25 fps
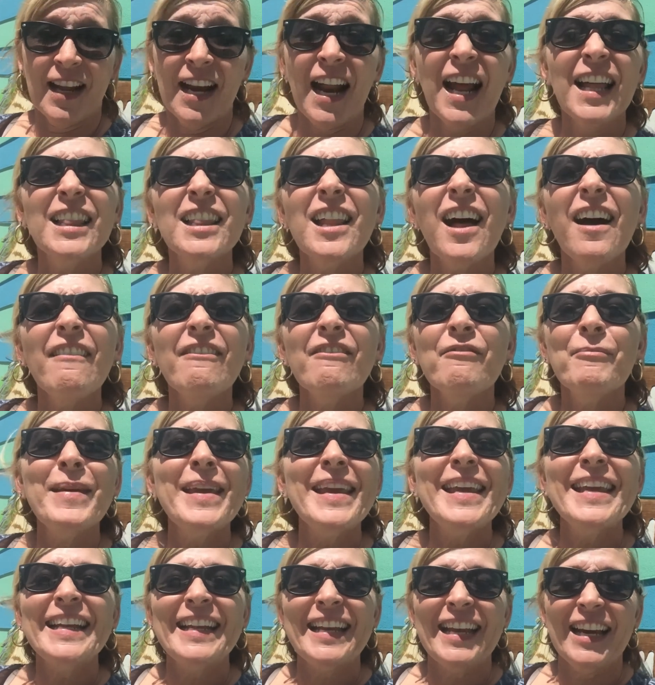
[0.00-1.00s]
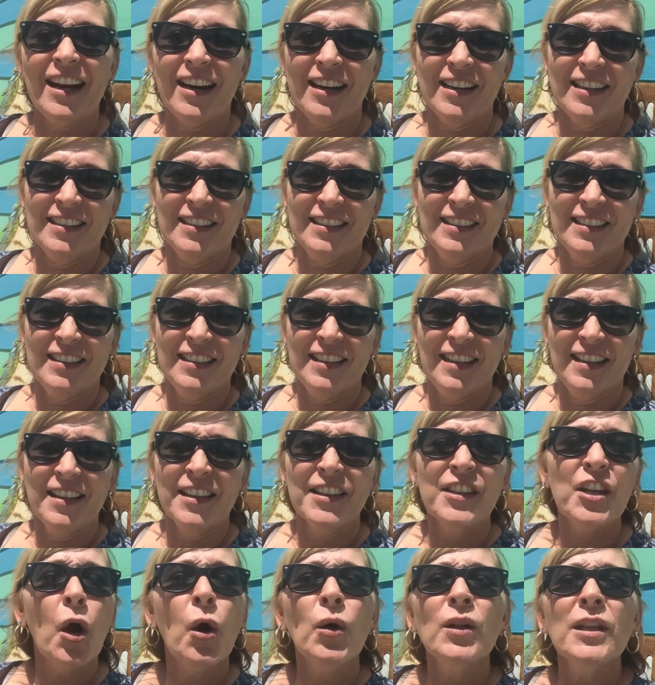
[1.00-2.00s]
I love being here.
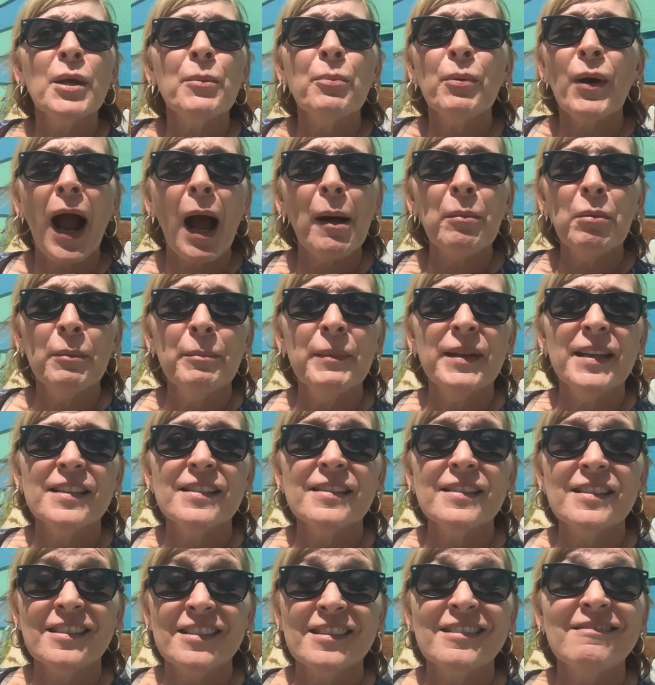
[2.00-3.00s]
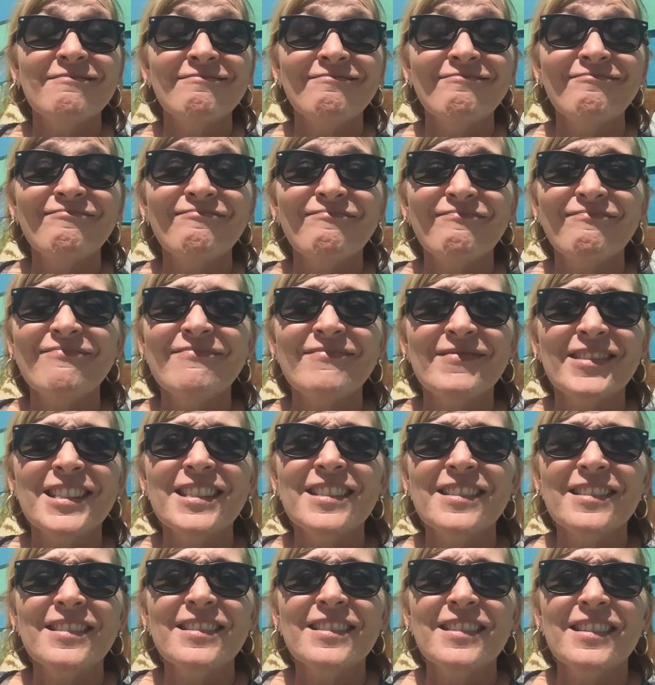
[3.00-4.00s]
The only problem is
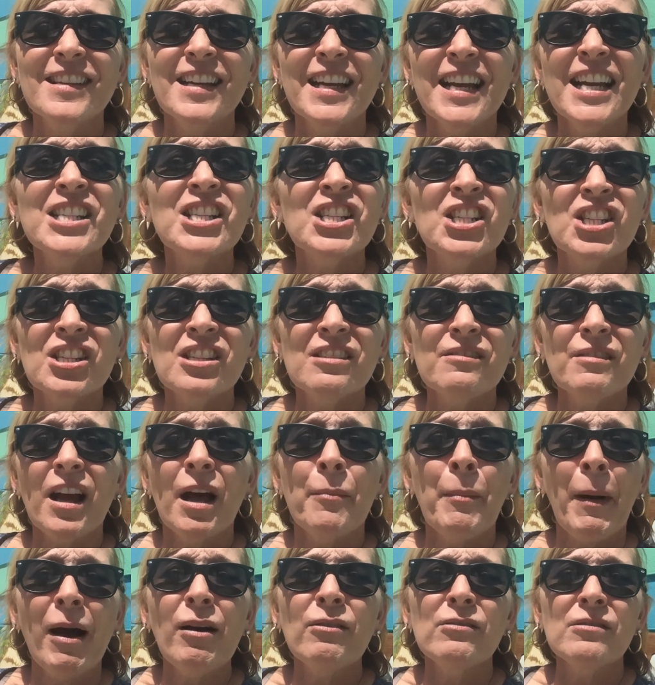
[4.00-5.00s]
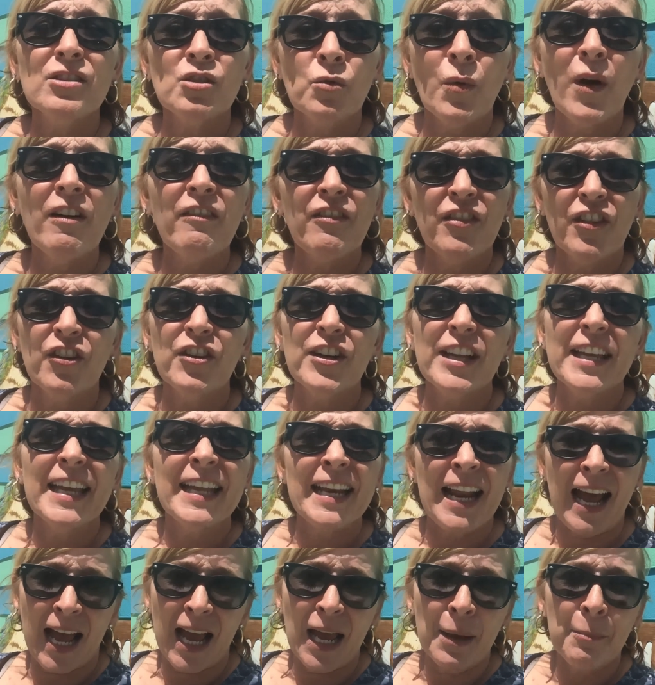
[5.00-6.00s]
it's about 12.30
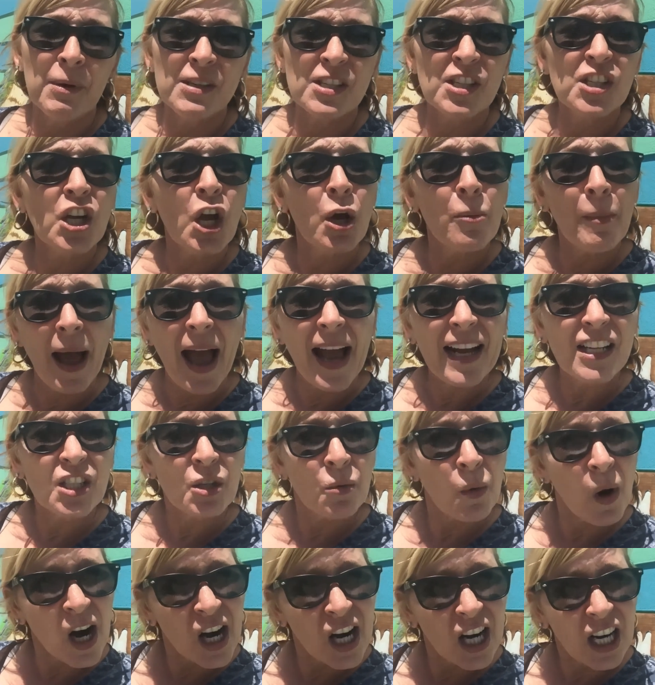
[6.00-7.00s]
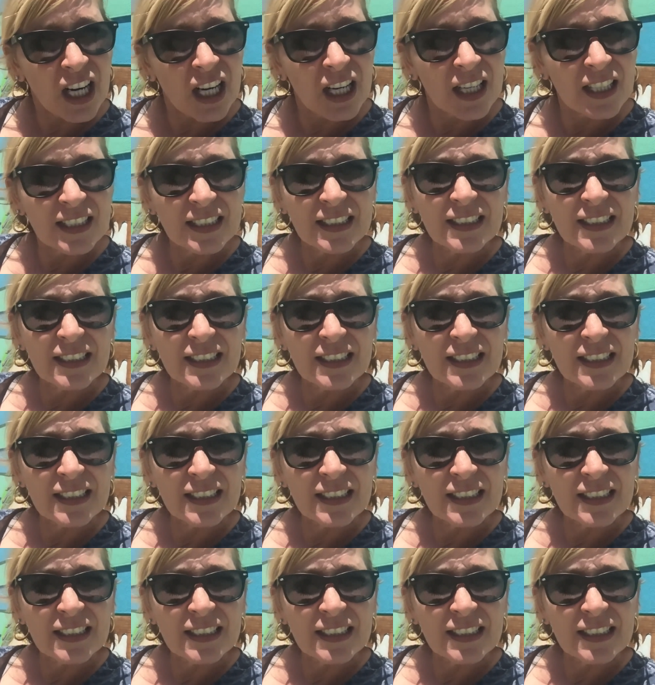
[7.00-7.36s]
and I must go back to work.